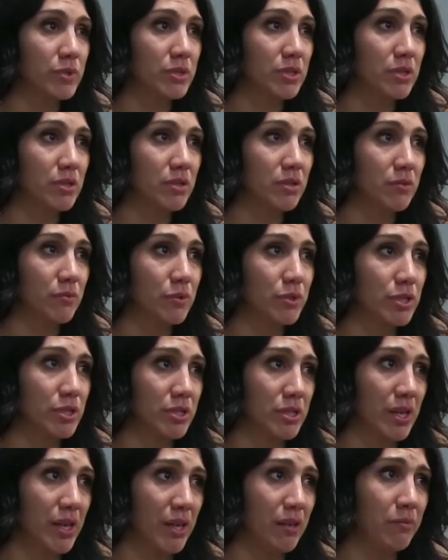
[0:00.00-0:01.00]
wish that it would
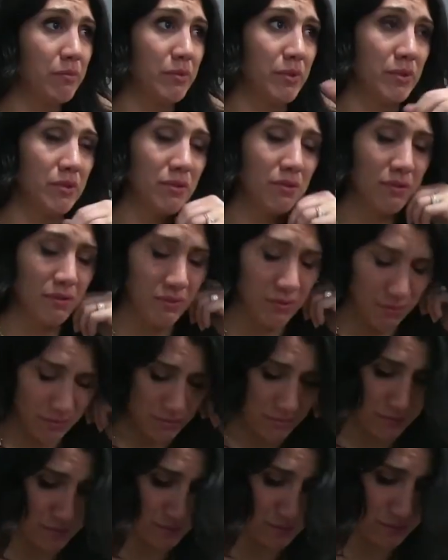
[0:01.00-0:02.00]
just happen.
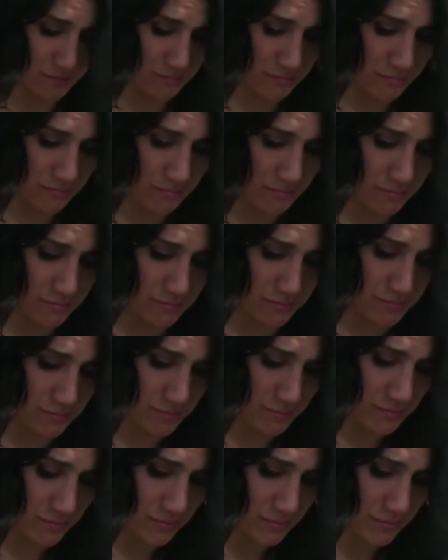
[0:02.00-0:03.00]
Uh, it's gonna
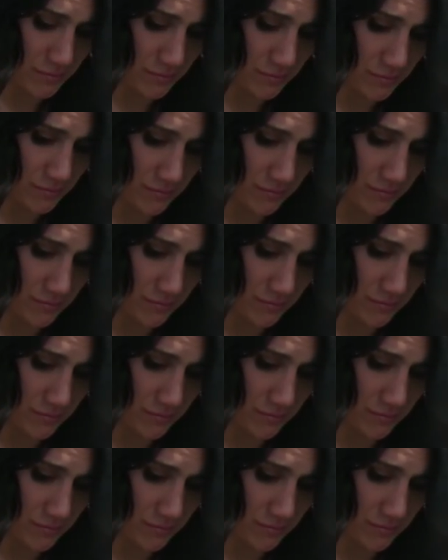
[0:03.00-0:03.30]
happen.